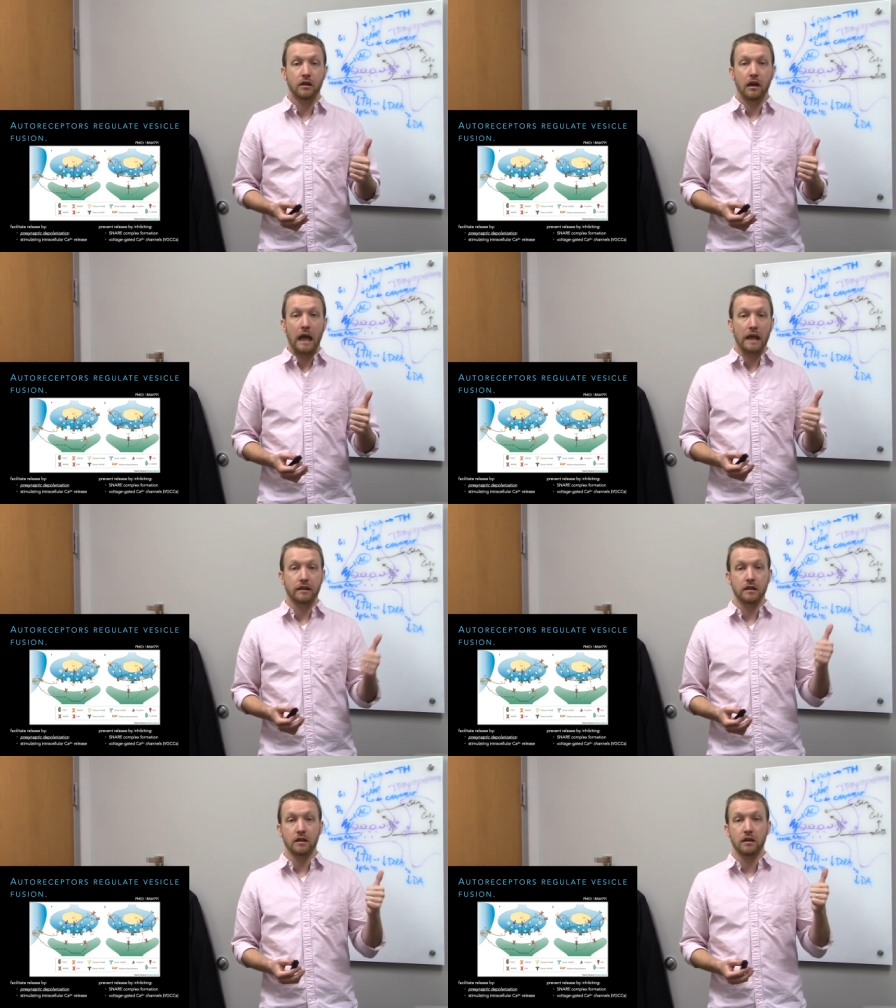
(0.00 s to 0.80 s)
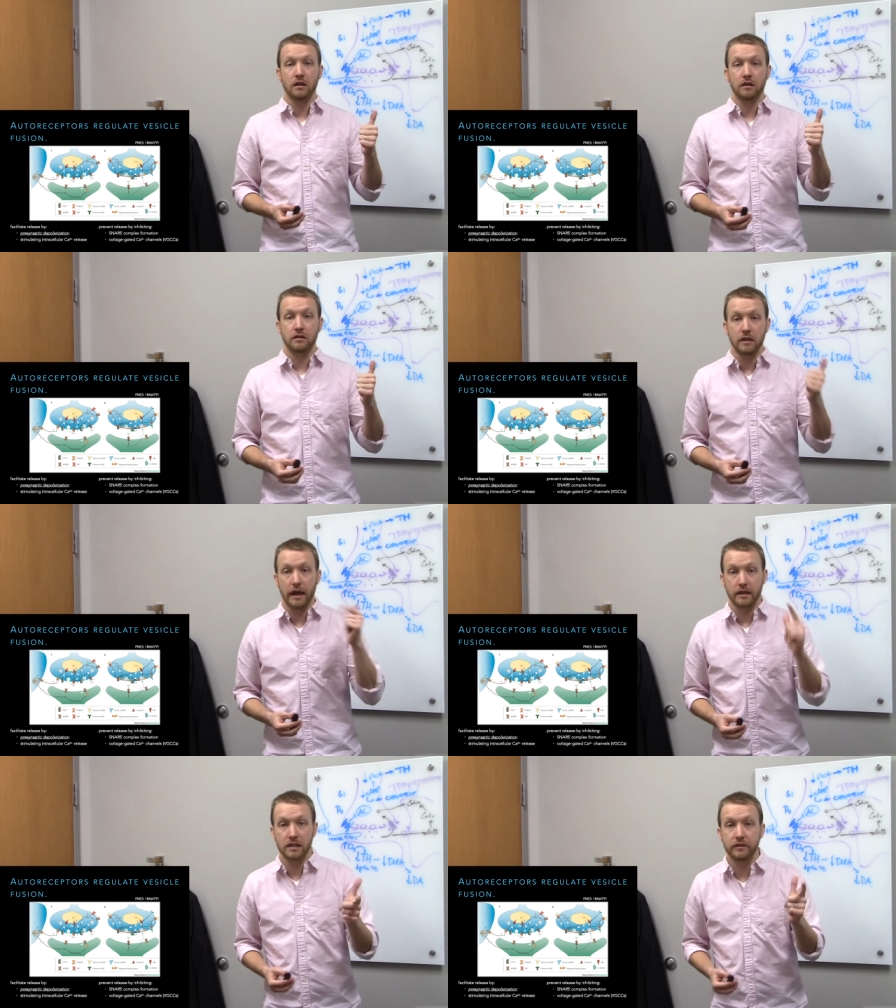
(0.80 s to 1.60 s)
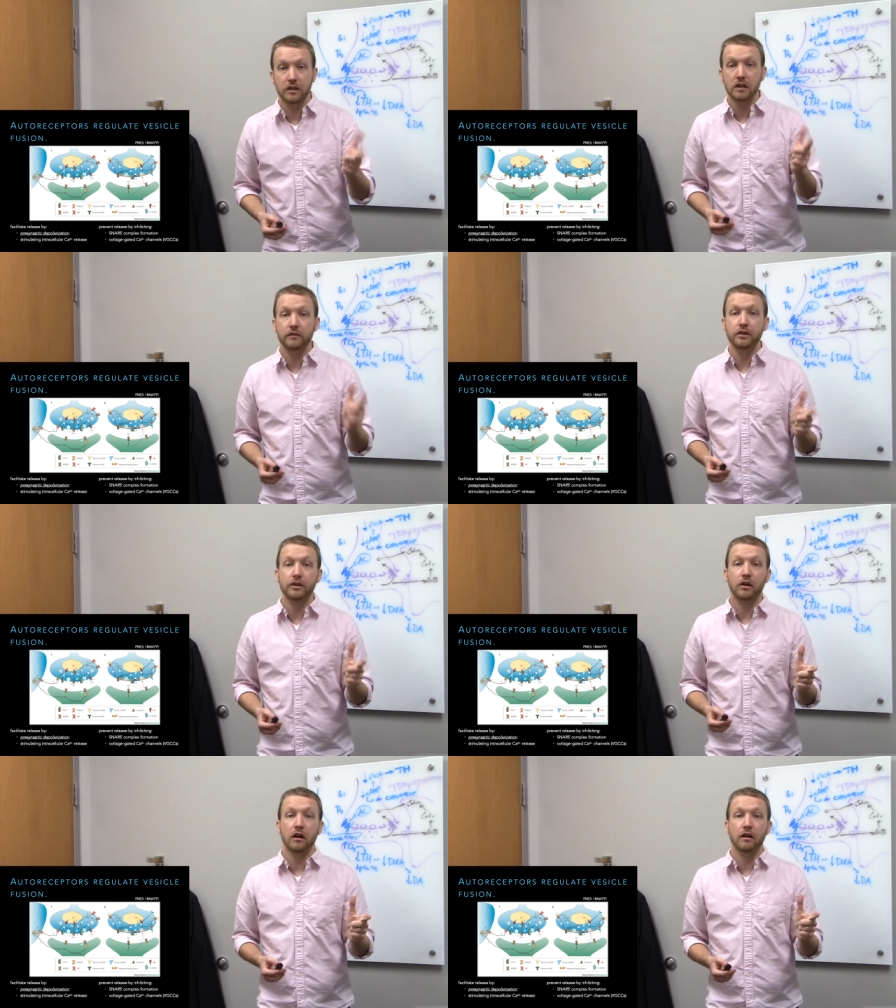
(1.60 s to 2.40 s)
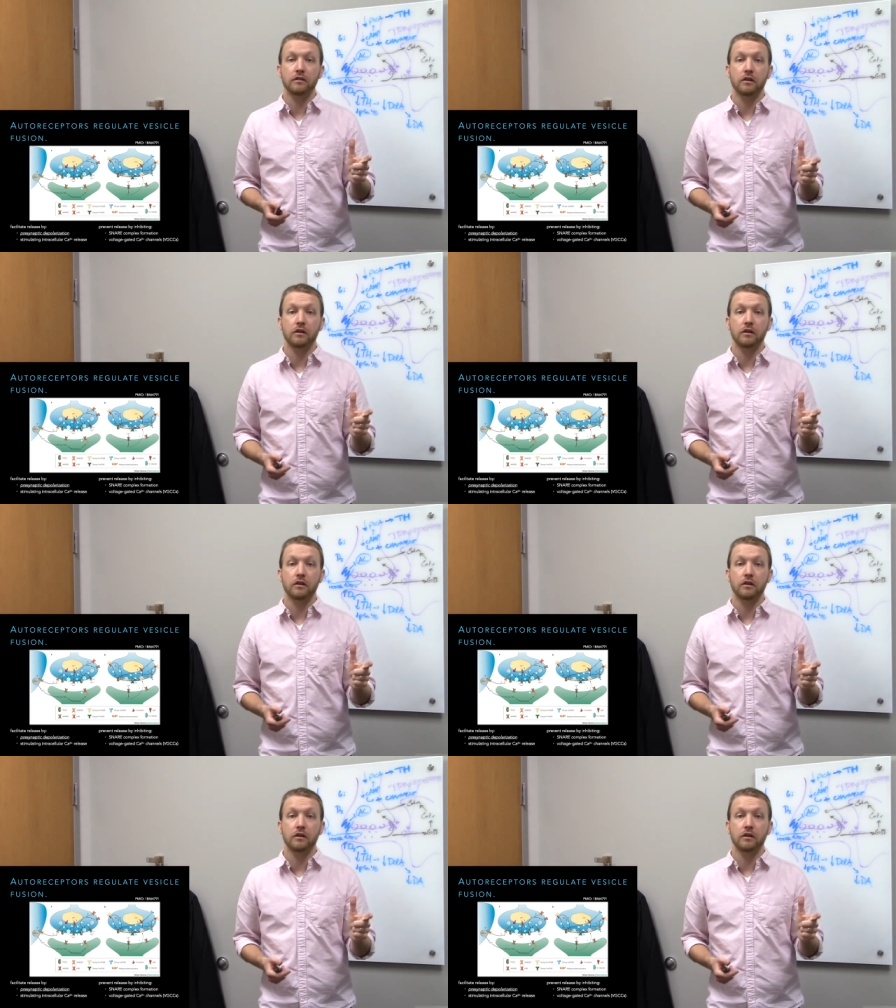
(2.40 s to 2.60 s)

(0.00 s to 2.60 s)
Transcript: at the, the activity of the neuron.